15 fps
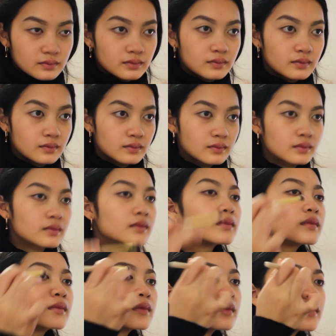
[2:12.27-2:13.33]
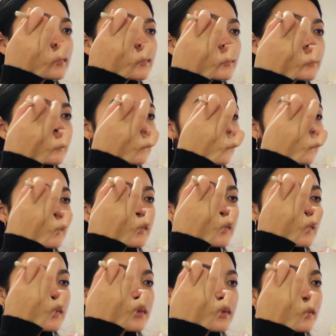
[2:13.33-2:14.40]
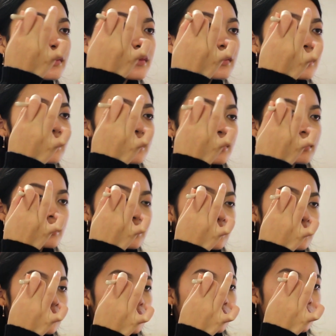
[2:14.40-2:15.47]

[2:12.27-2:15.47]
I'm just putting that along the crease lines of my eyelid